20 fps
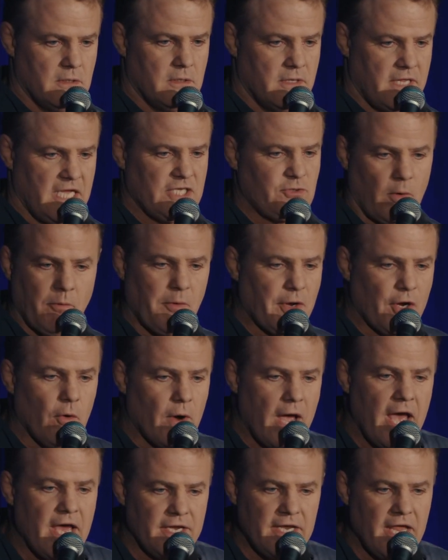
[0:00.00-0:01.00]
That's where we go
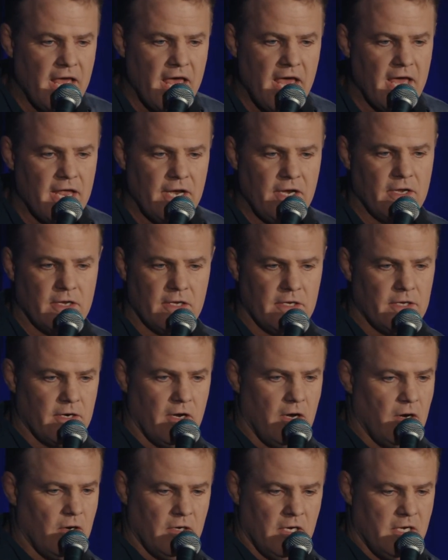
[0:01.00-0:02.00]
head to head,
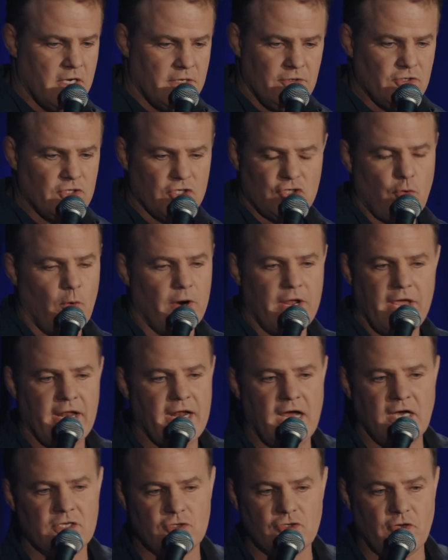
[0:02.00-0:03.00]
There's a
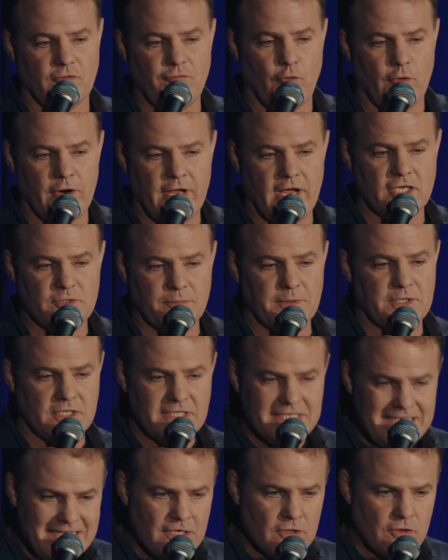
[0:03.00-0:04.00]
28 ounce, there's a 40 ounce, but the
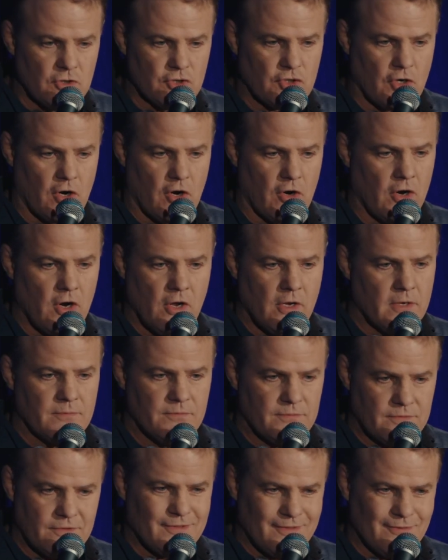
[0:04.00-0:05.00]
deals are,
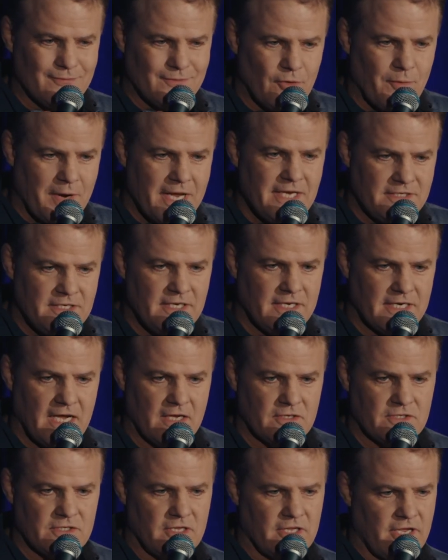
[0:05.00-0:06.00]
they're 18
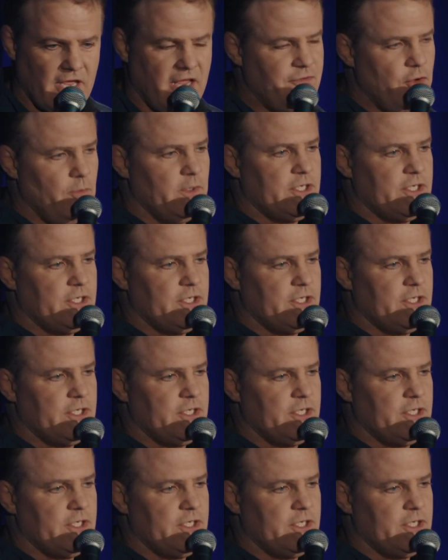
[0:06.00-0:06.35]
ounce. And if you